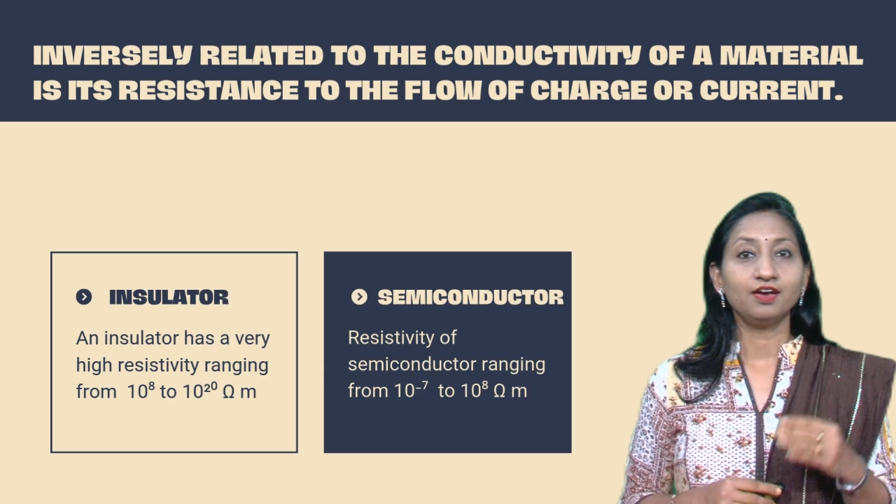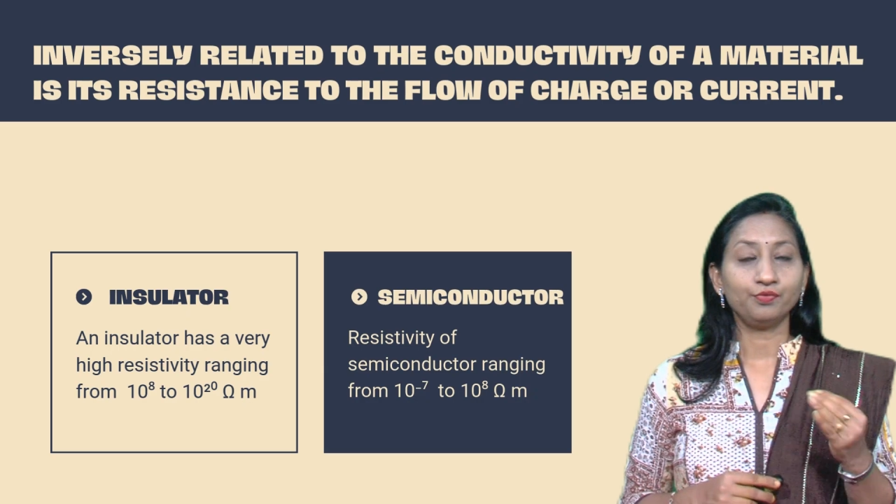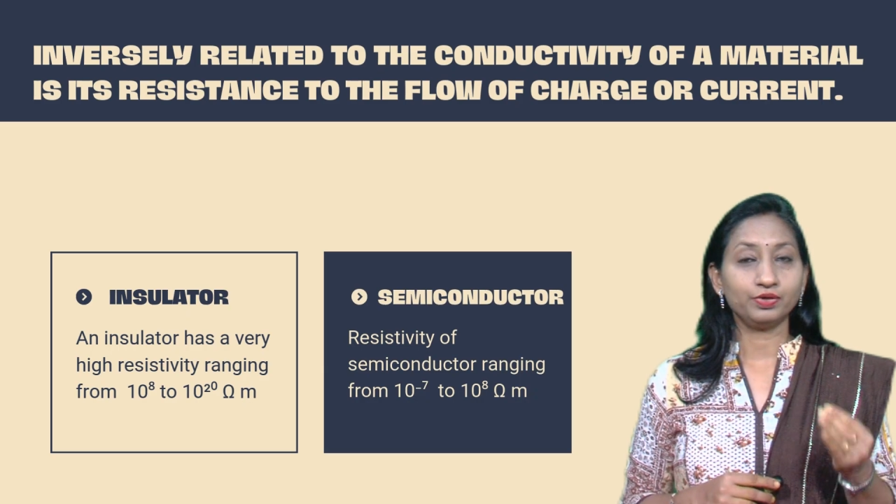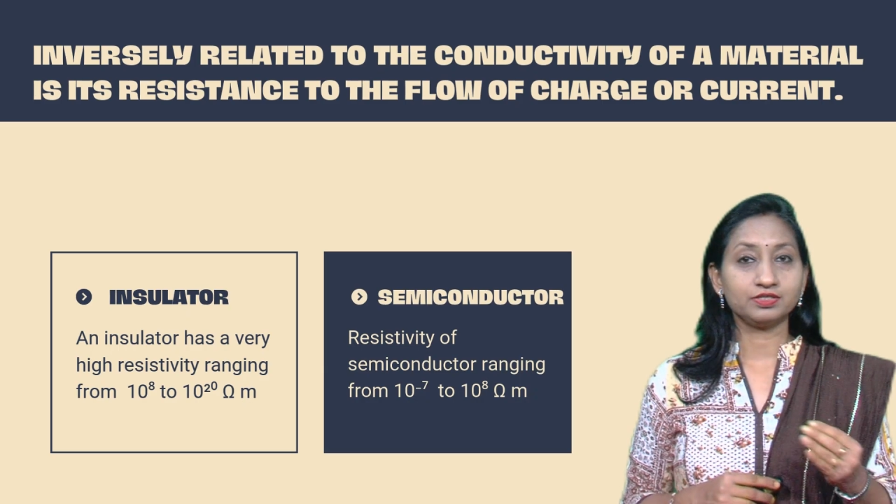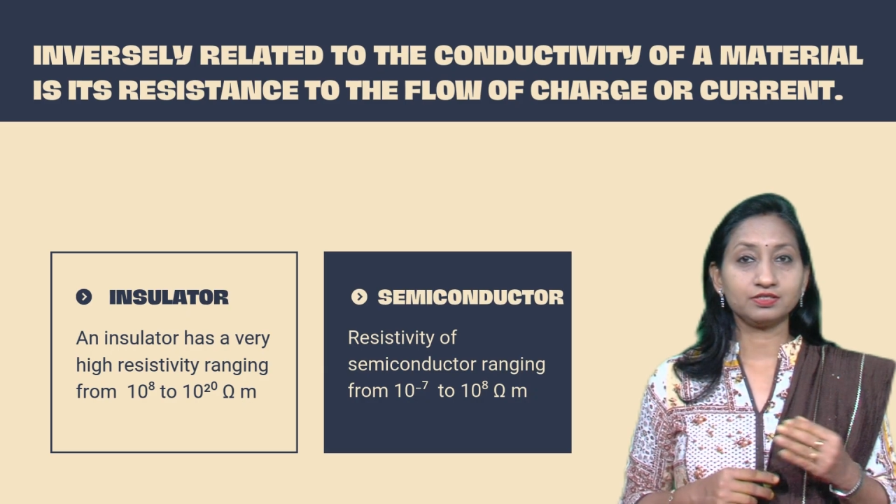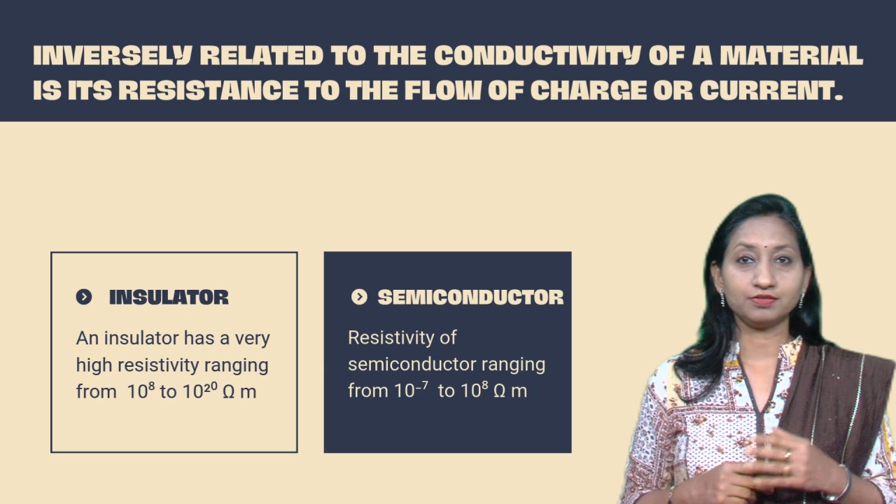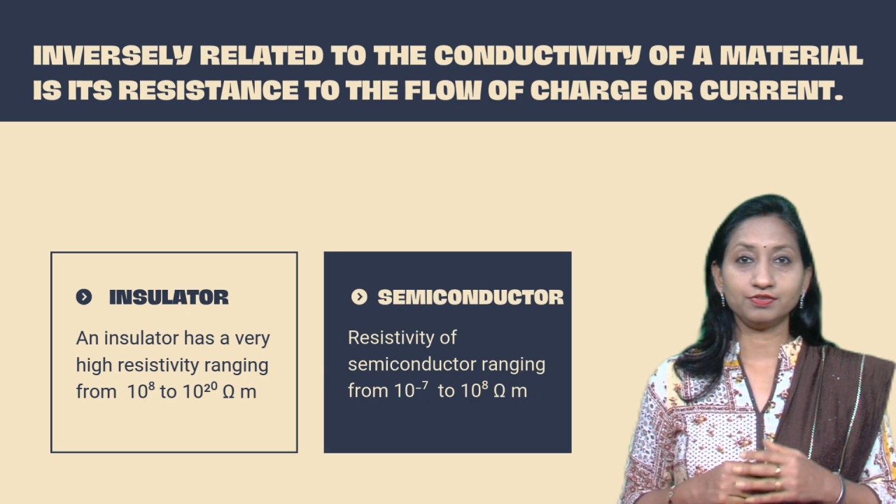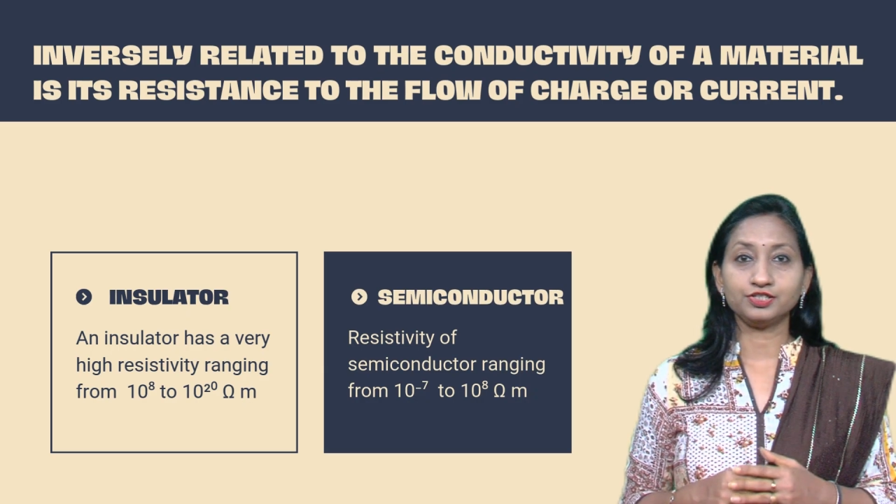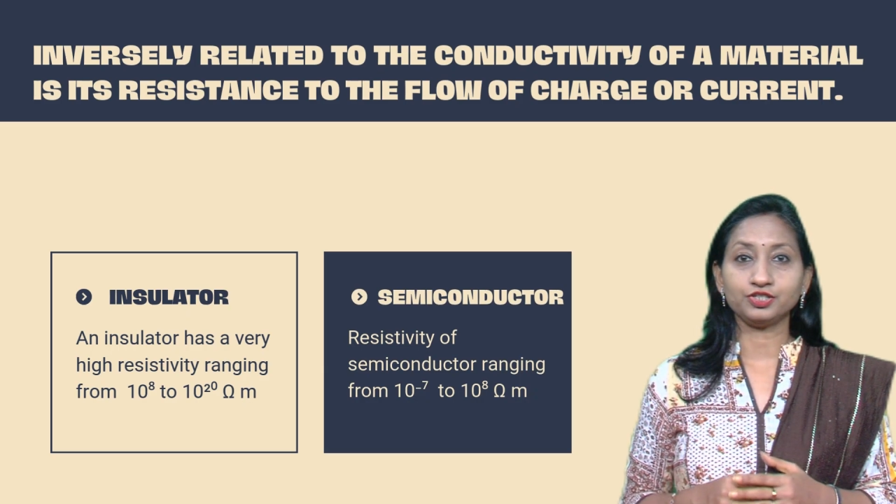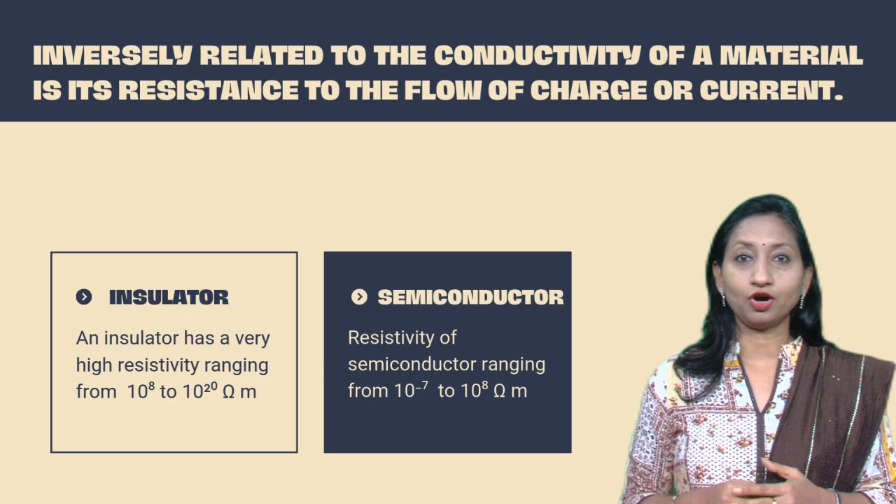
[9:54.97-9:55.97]

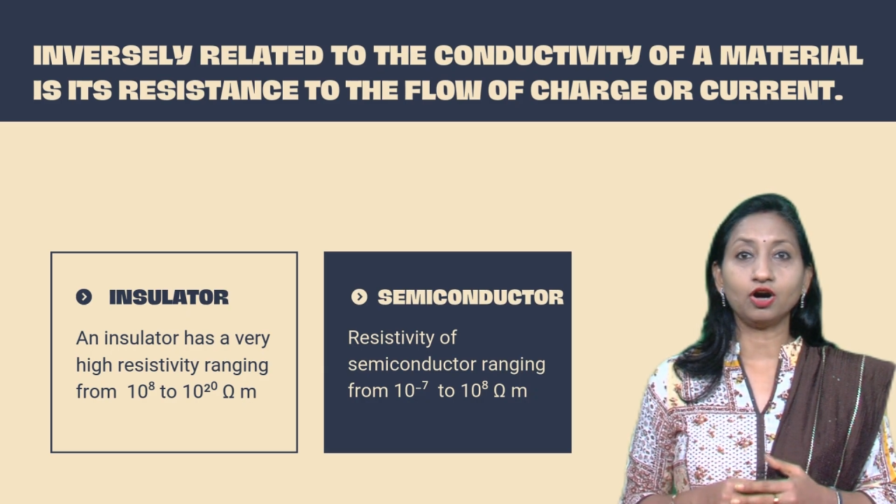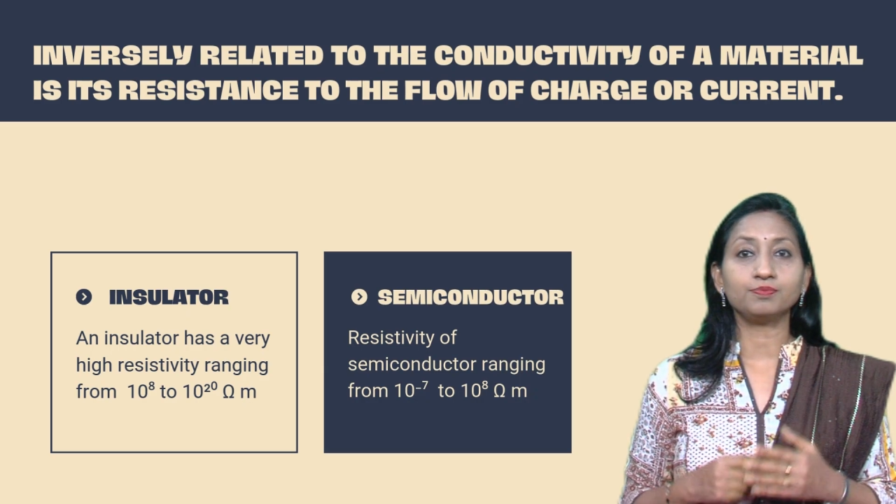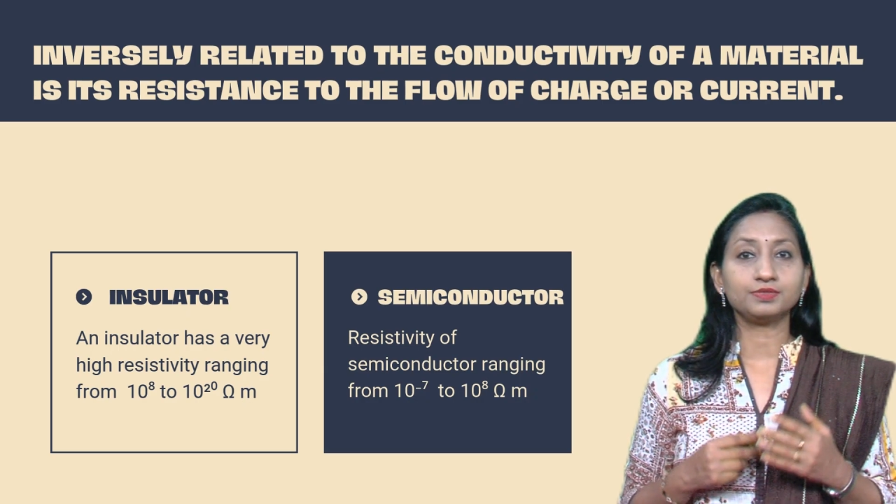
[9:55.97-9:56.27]
Resistivity of